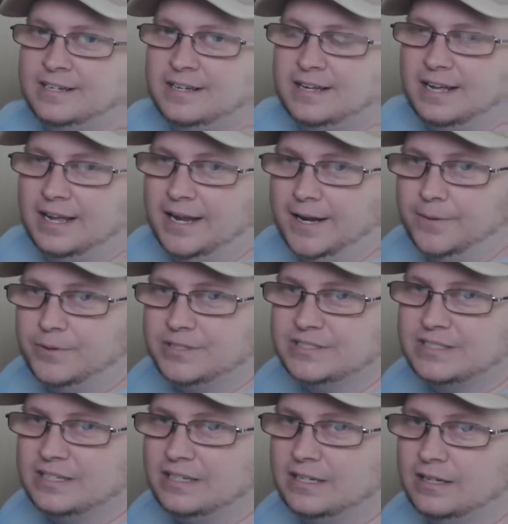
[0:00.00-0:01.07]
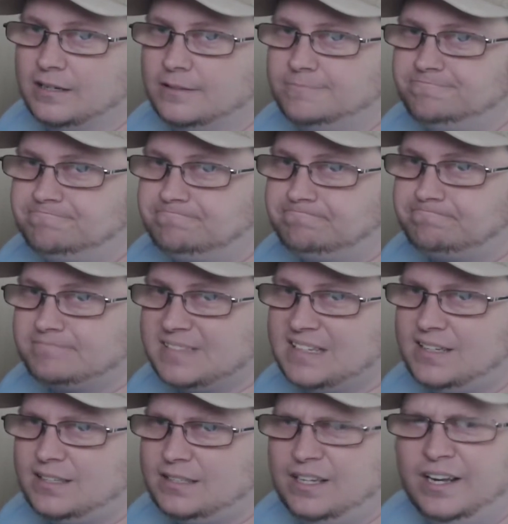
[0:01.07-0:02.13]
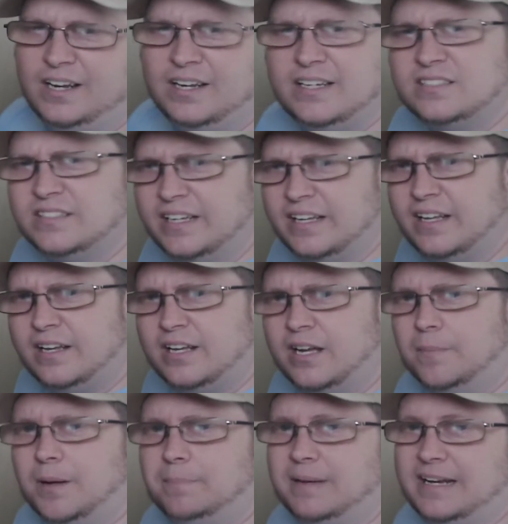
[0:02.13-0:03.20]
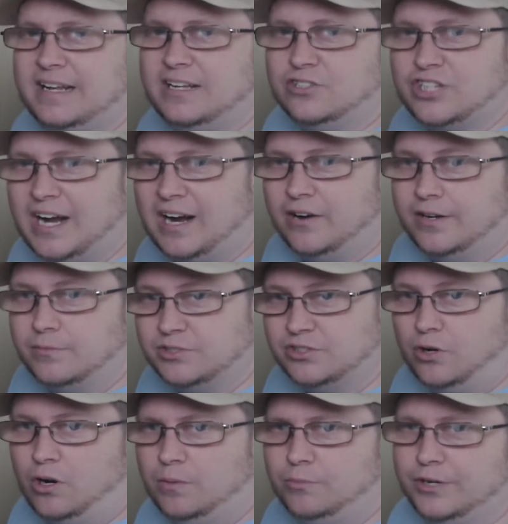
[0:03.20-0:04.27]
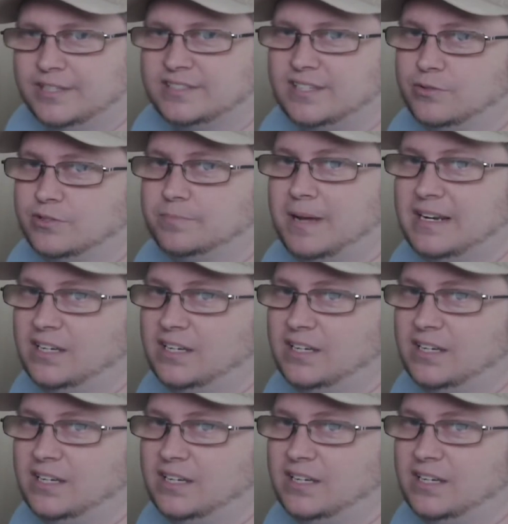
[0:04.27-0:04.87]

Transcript: It was at least it come up an inch higher, and it was the armrest I was mainly